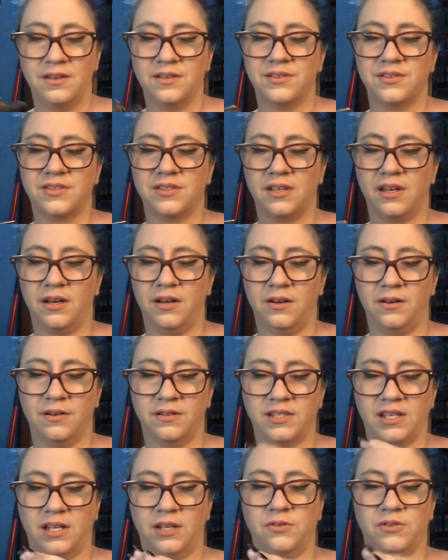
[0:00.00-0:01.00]
So
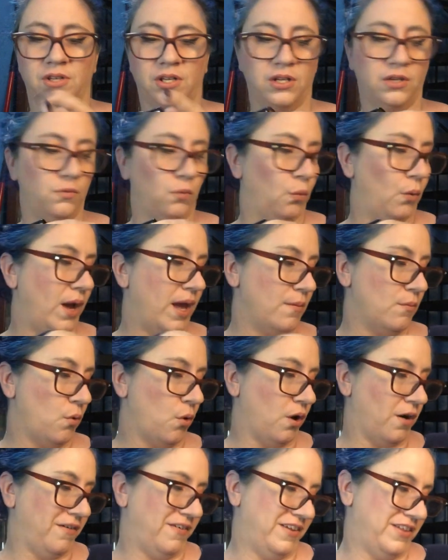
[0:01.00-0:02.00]
as I use way
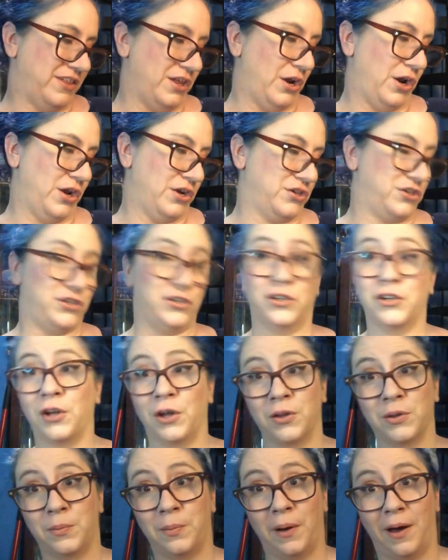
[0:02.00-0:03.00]
more of it than I should
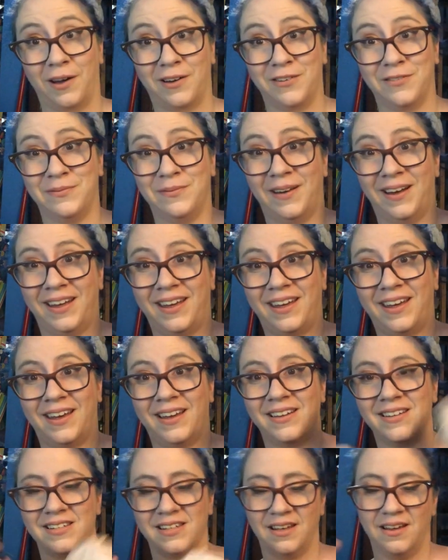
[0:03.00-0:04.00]
on the back of my
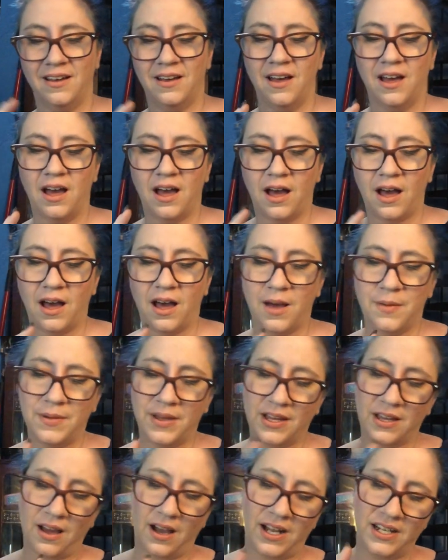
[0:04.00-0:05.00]
hand.
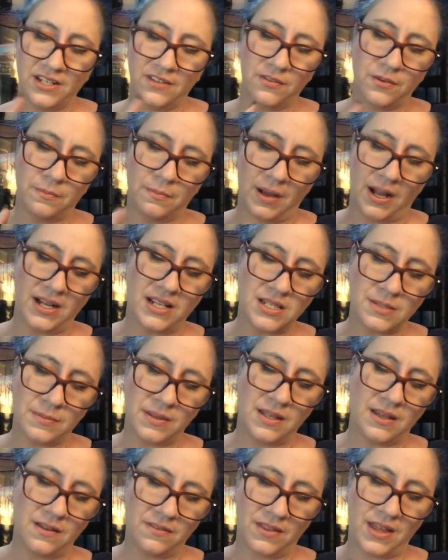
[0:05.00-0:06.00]
It kind of reminds
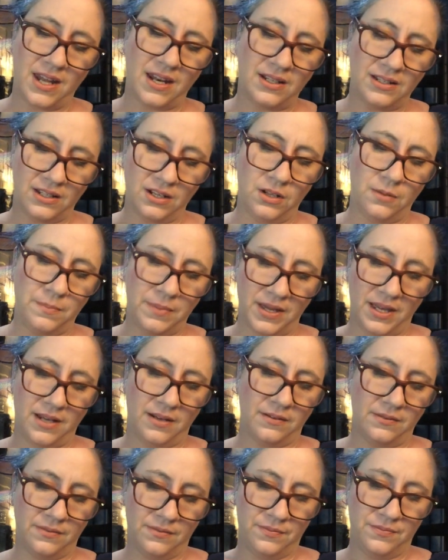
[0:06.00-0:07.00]
me of that a little
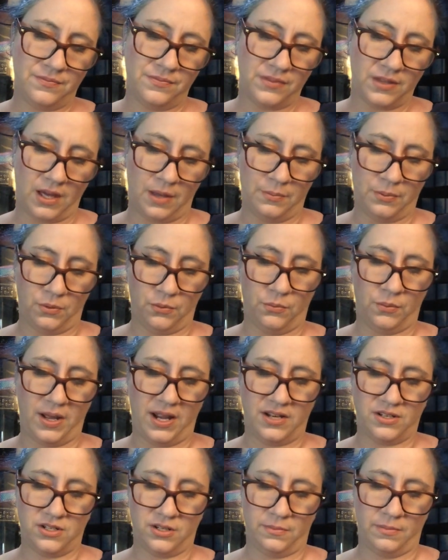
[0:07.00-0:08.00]
bit. I put
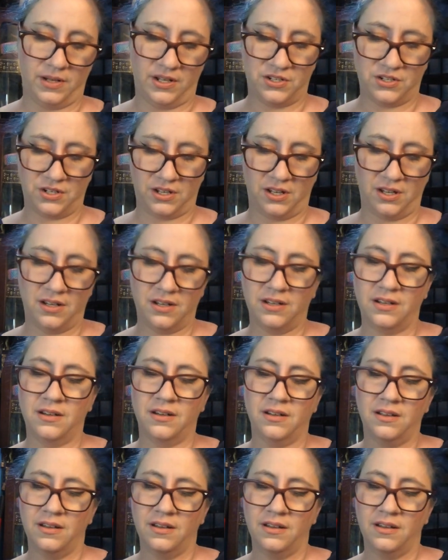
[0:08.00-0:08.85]
way too much on.